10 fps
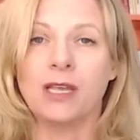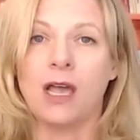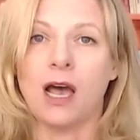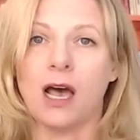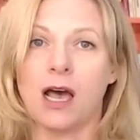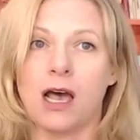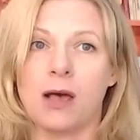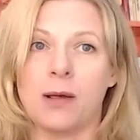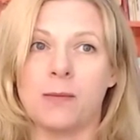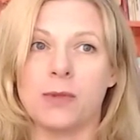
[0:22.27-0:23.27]

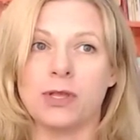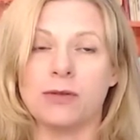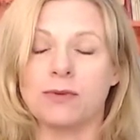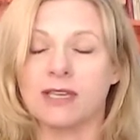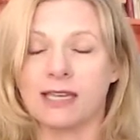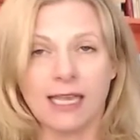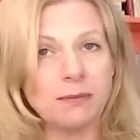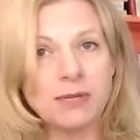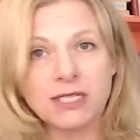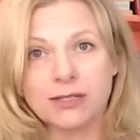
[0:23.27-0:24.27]
You
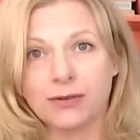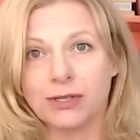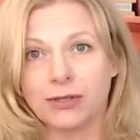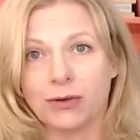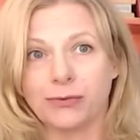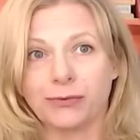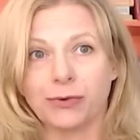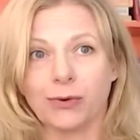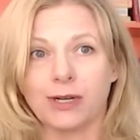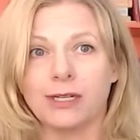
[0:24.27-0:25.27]
can't be sued in your own
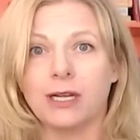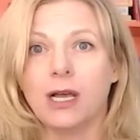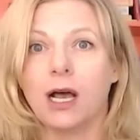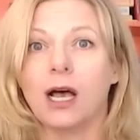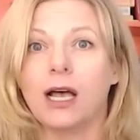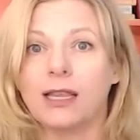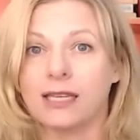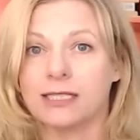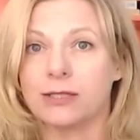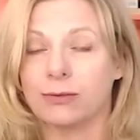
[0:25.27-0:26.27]
court
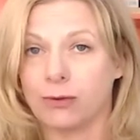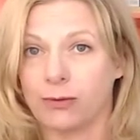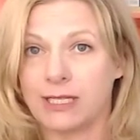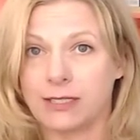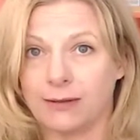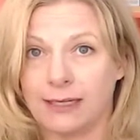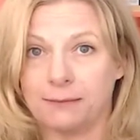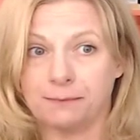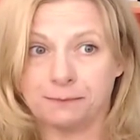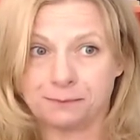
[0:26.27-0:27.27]
unless you agree to it.
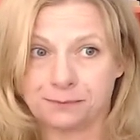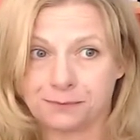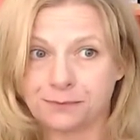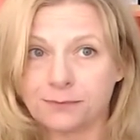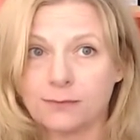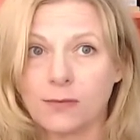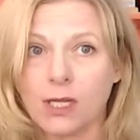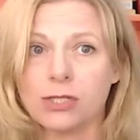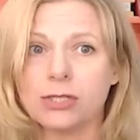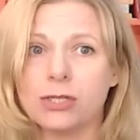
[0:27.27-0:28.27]

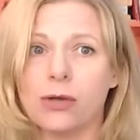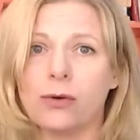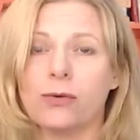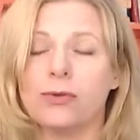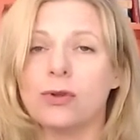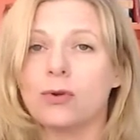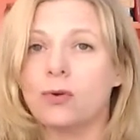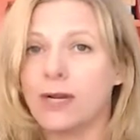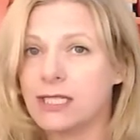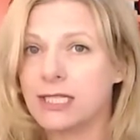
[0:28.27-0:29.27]
So the
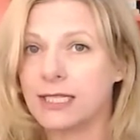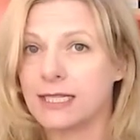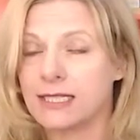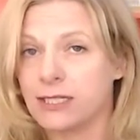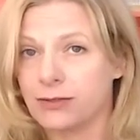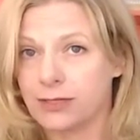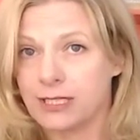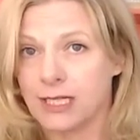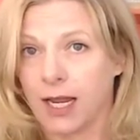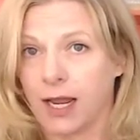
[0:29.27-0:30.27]
question that's
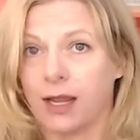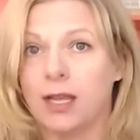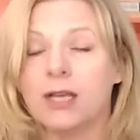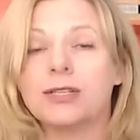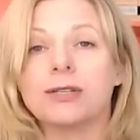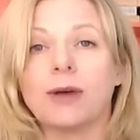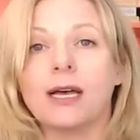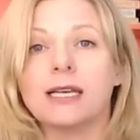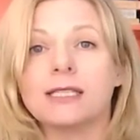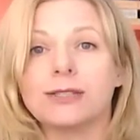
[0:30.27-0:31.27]
interesting to
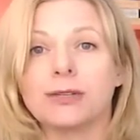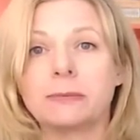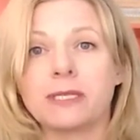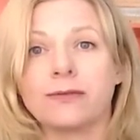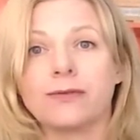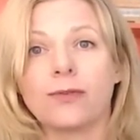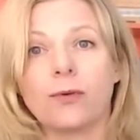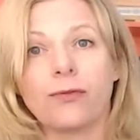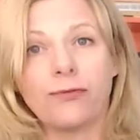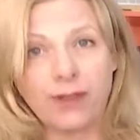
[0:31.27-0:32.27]
us in terms of
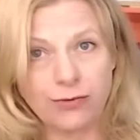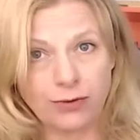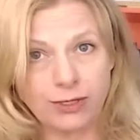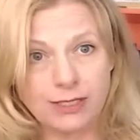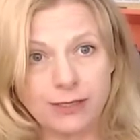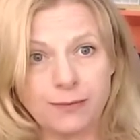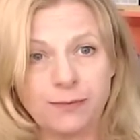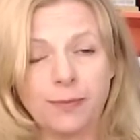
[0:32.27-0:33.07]
federalism